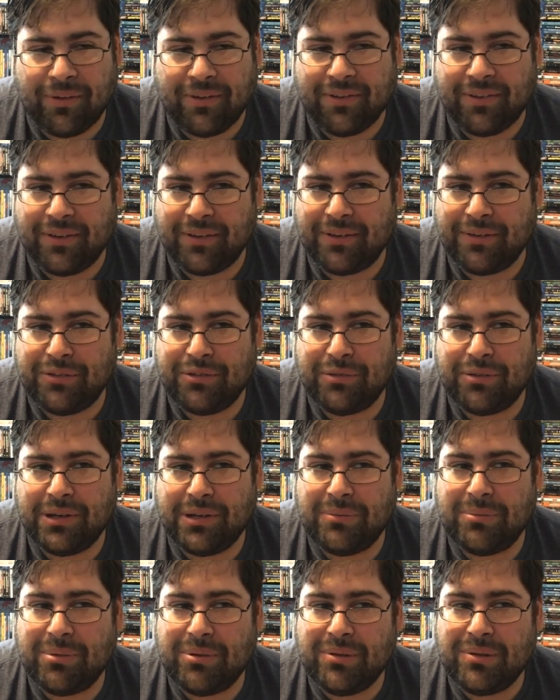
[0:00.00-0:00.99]
Is it
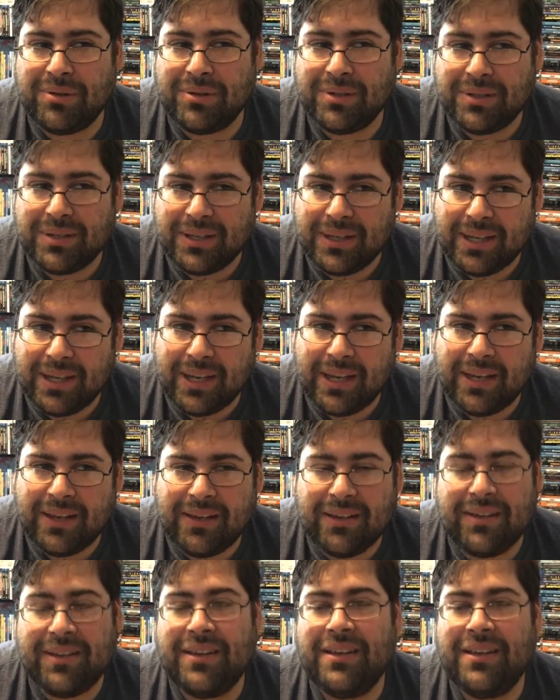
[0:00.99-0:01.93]
enjoyable? Eh.